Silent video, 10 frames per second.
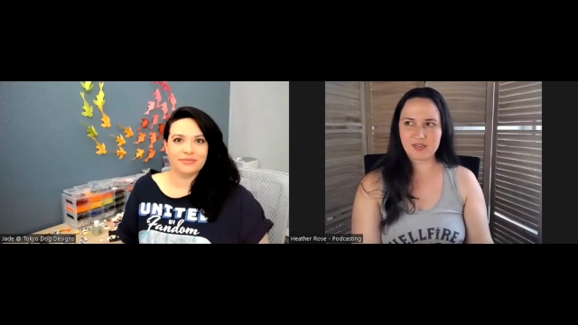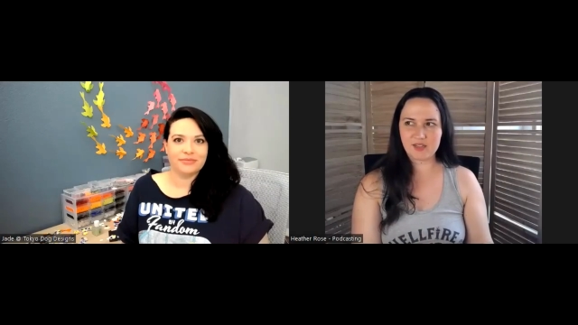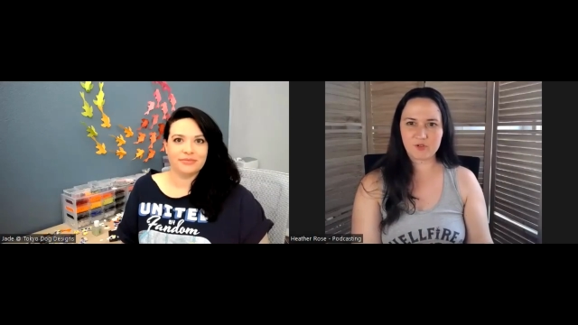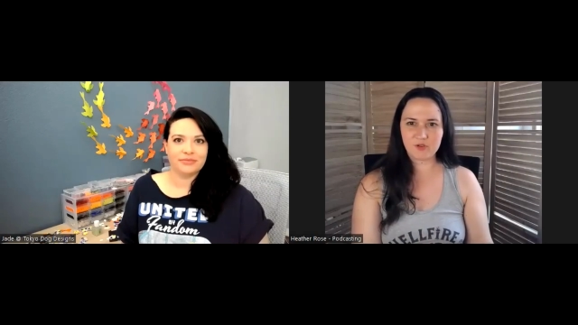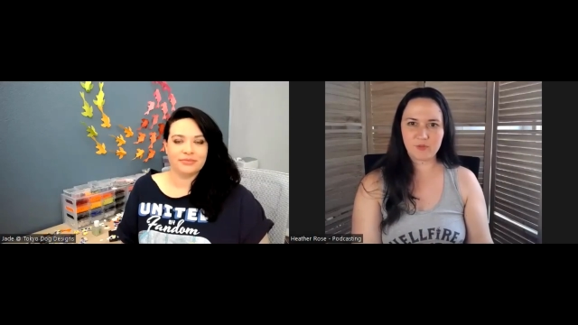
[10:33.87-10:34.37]
Speaker 1: and I
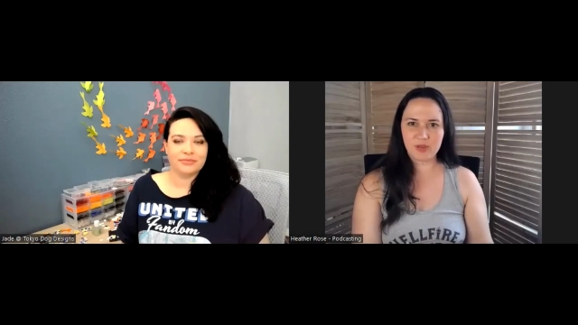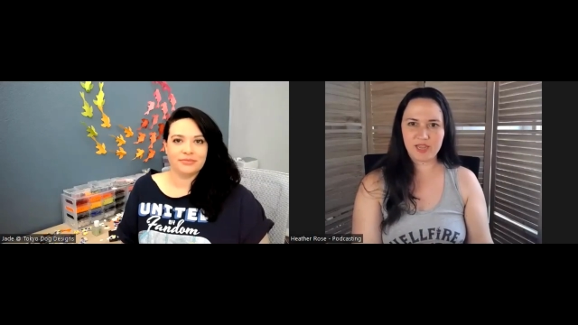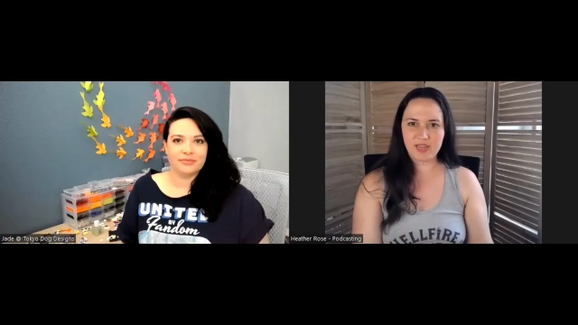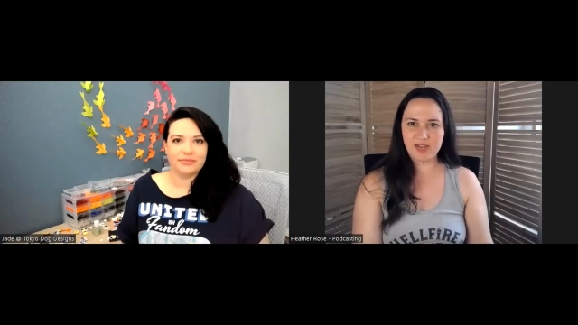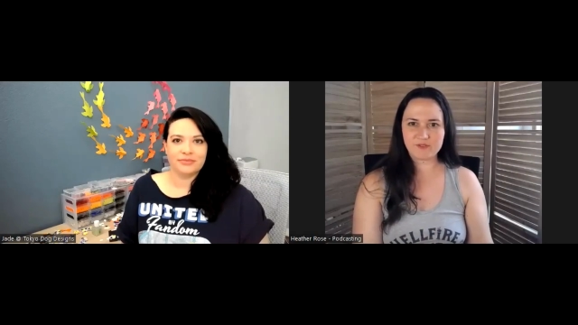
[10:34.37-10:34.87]
throw it
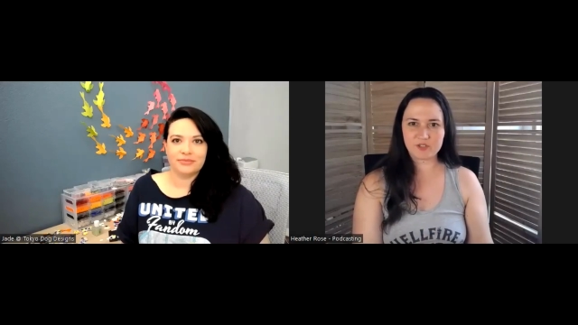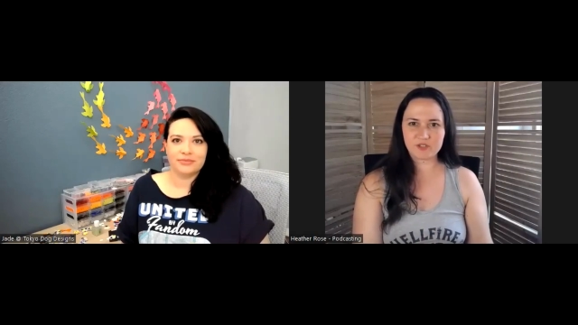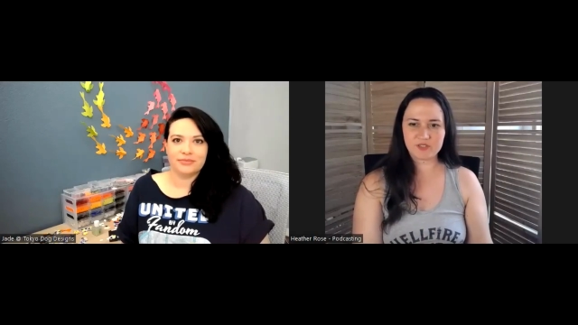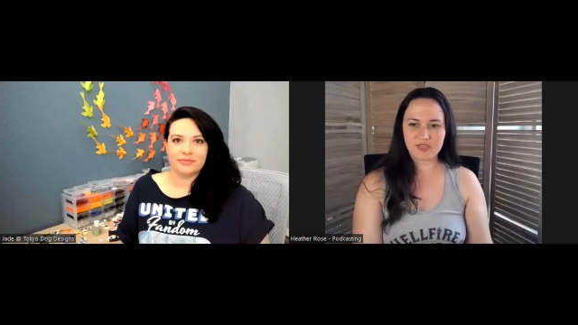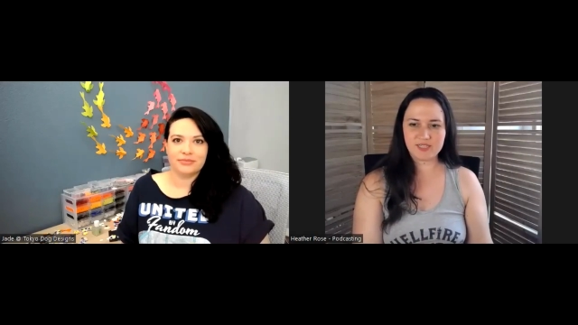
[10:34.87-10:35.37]
away
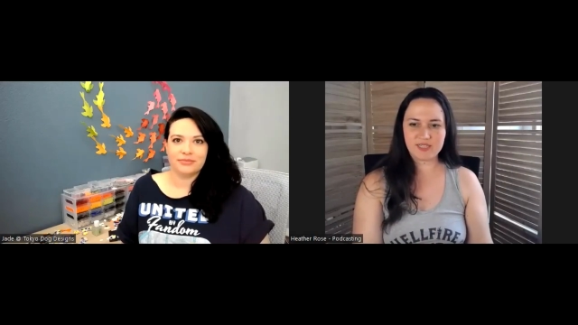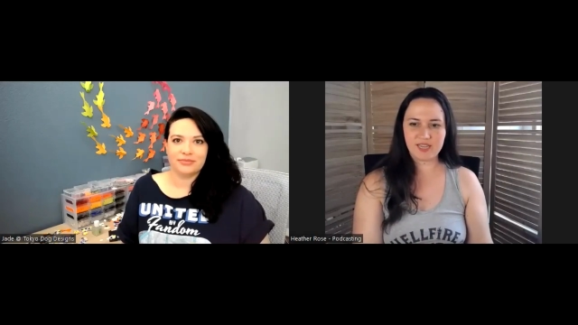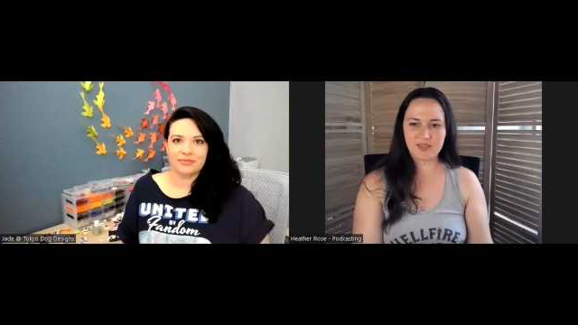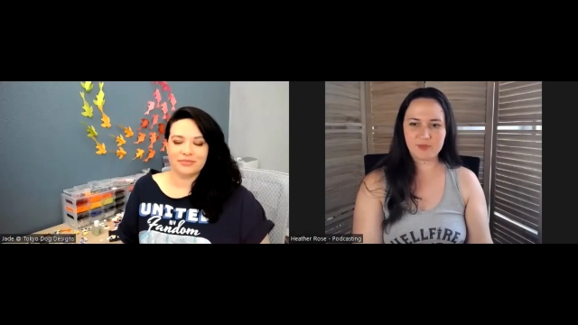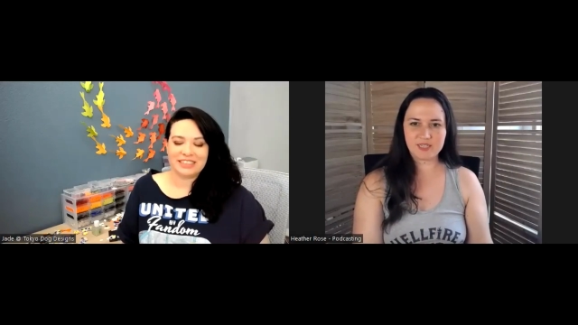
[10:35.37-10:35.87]
after like a
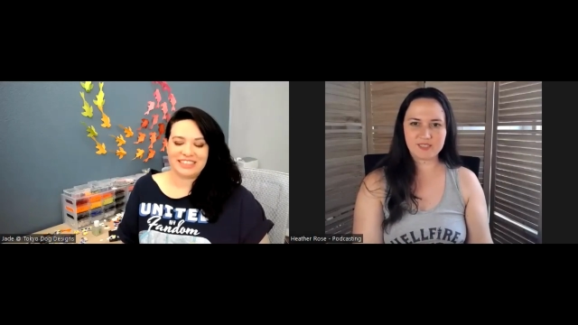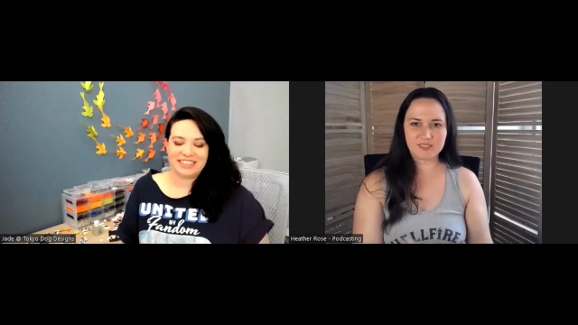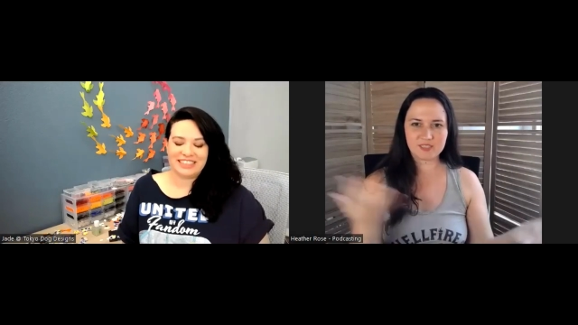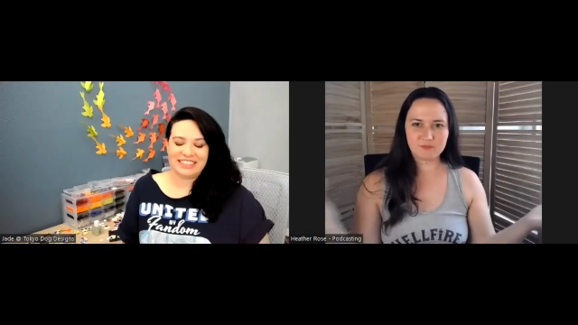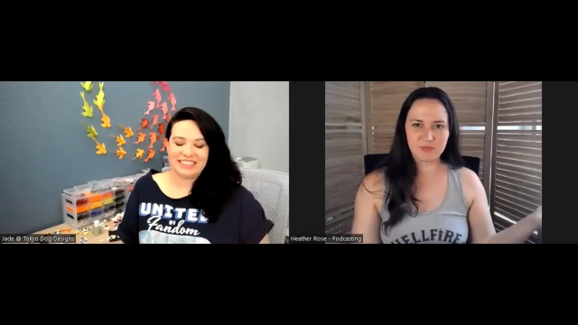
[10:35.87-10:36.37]
day because it
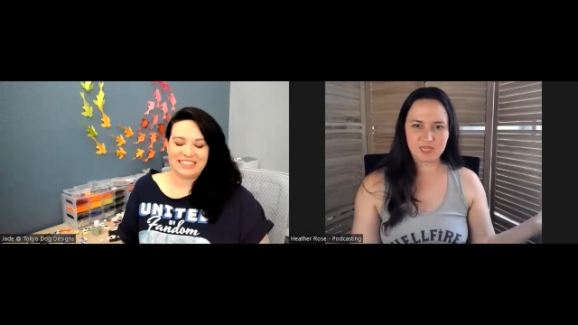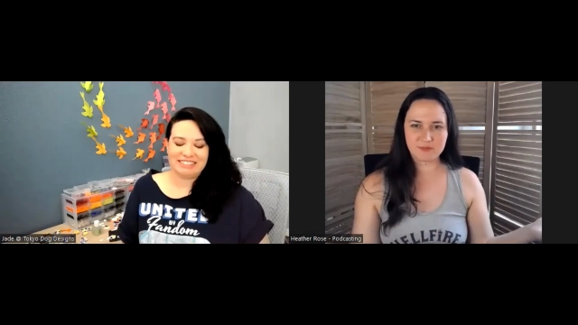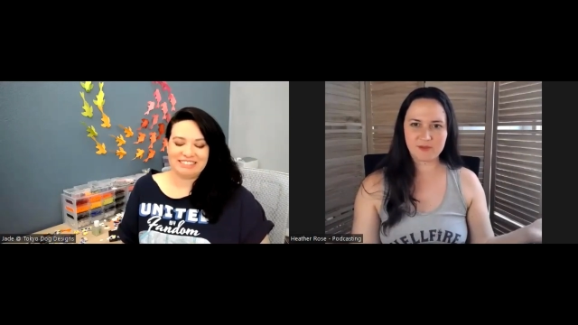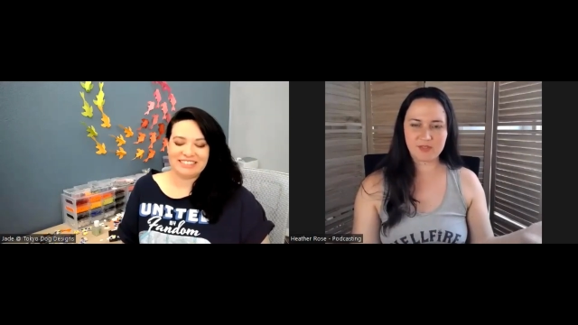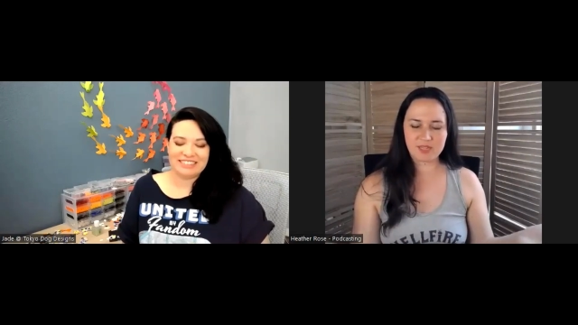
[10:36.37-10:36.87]
just picks
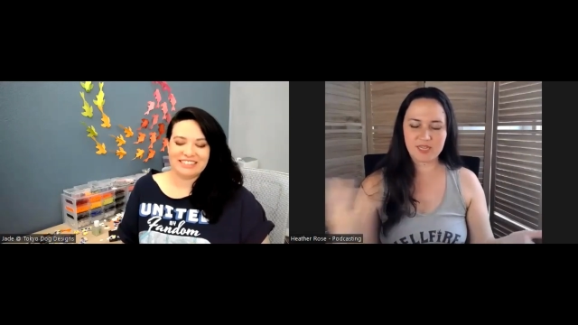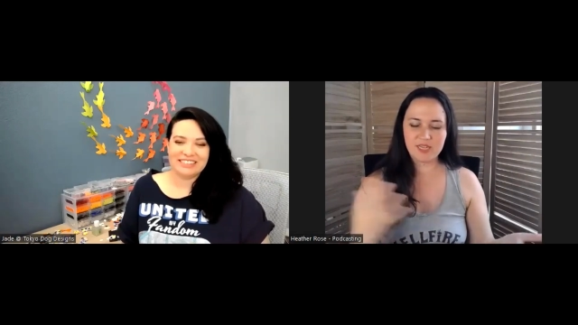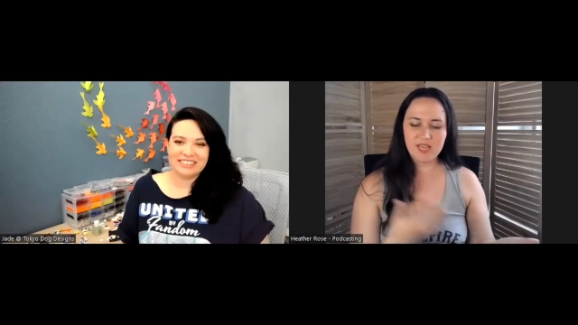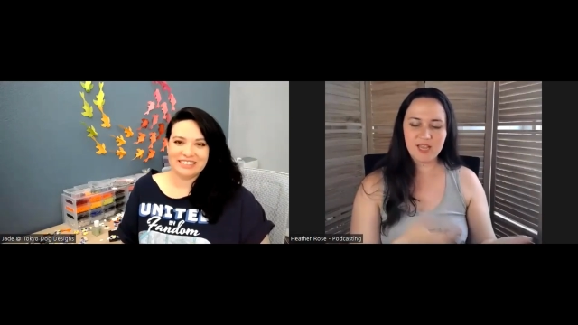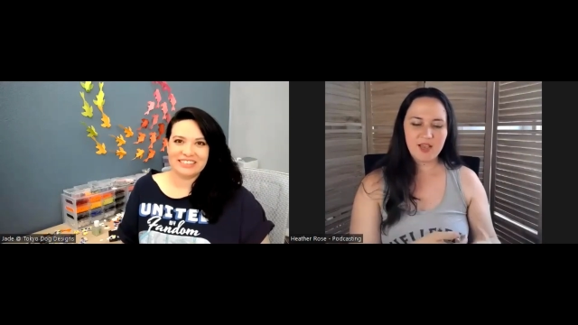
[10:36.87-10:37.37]
up everything.
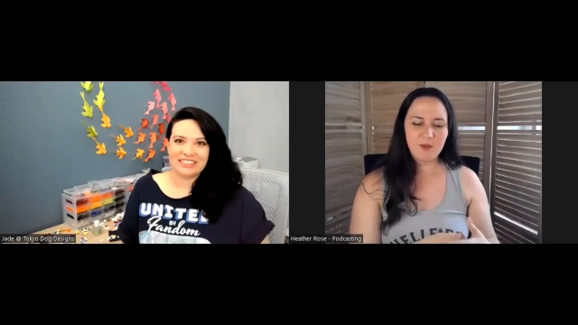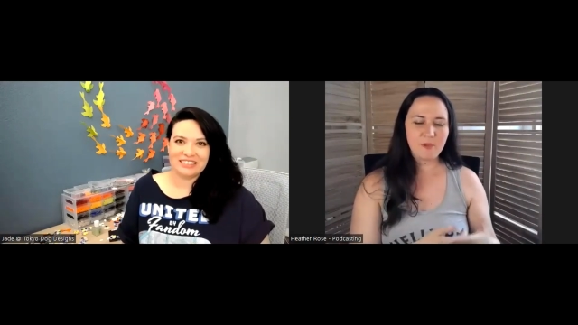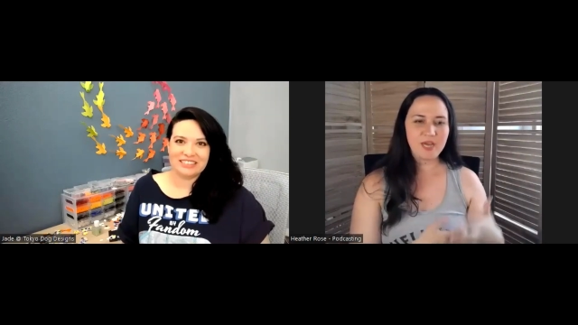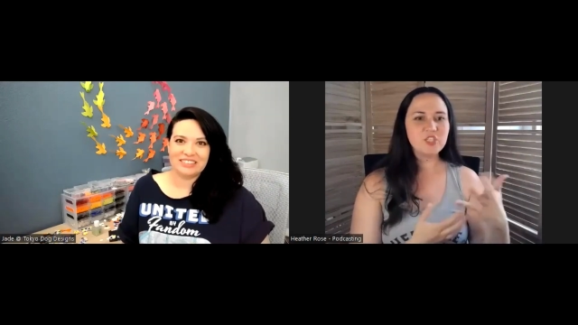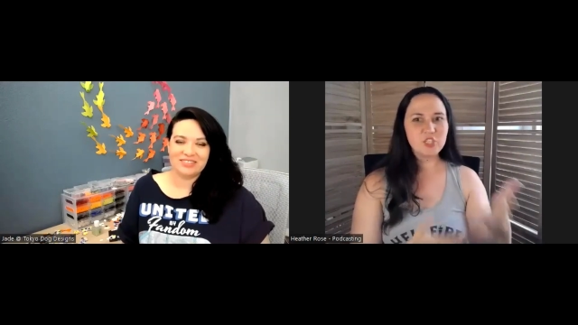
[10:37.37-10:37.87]

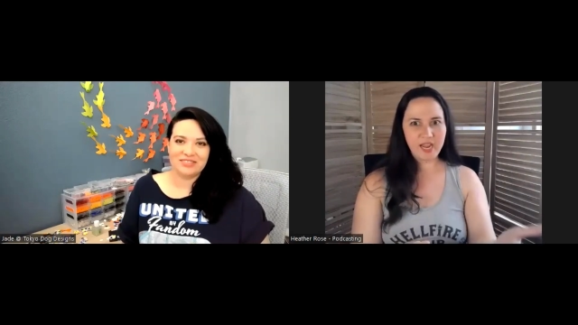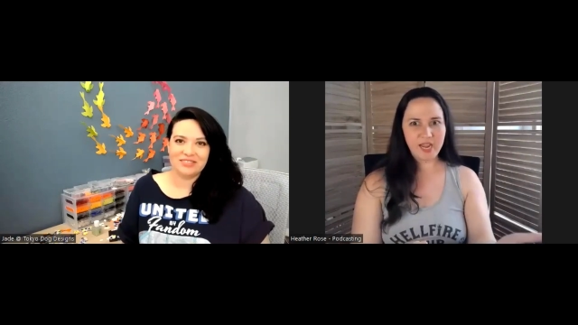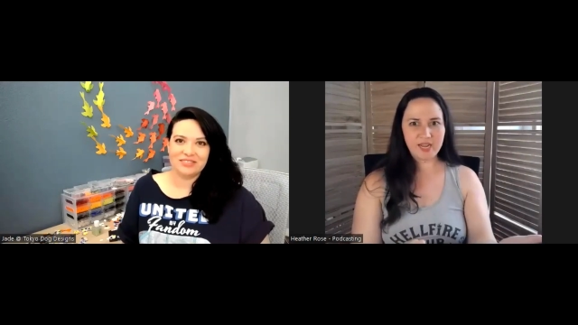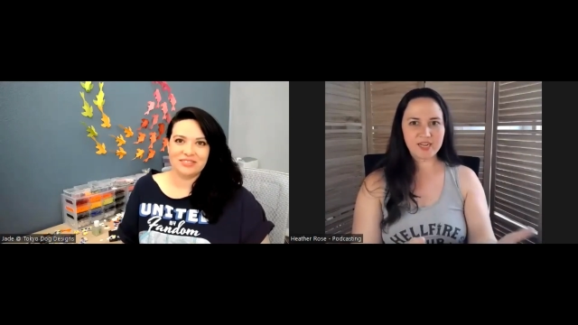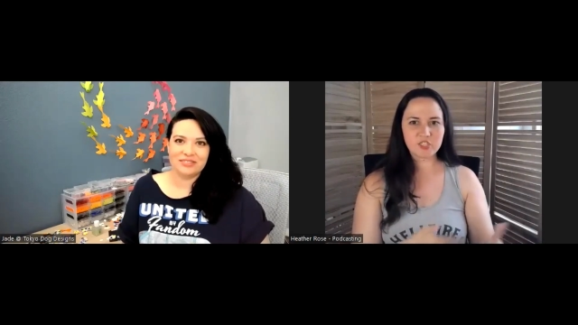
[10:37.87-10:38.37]
But
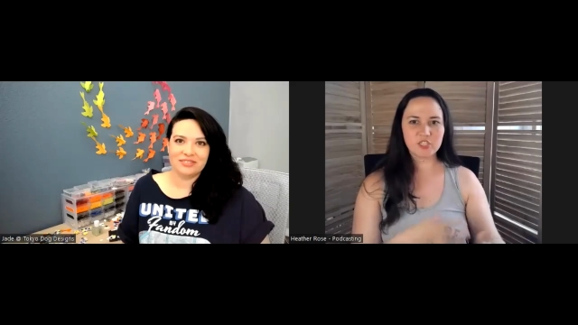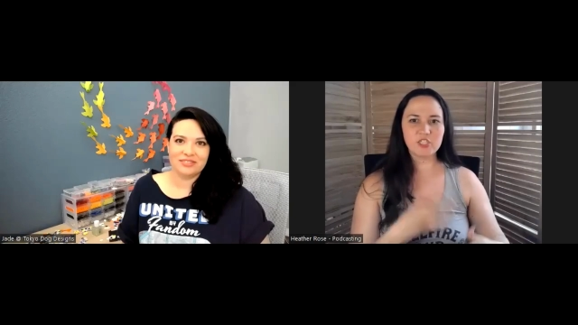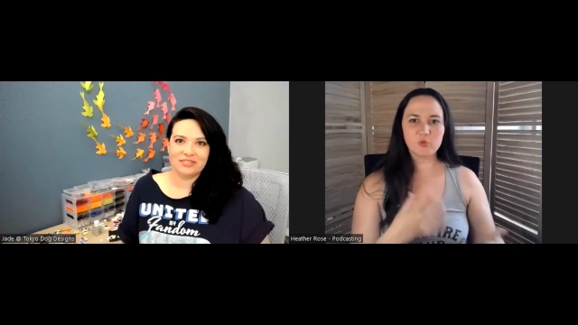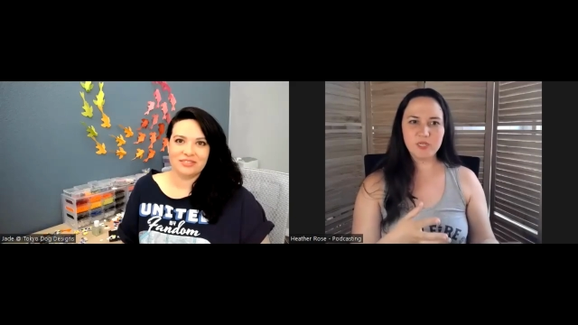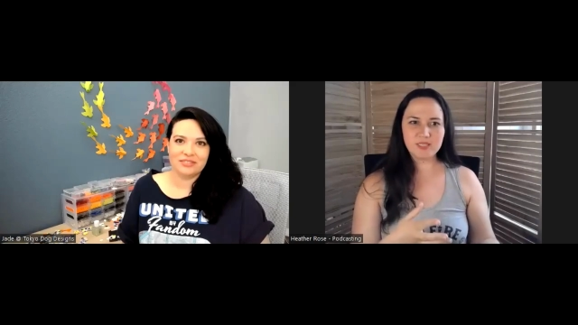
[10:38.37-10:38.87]
Jade actually
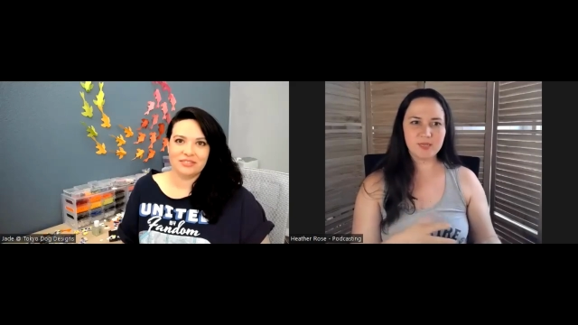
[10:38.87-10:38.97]
treats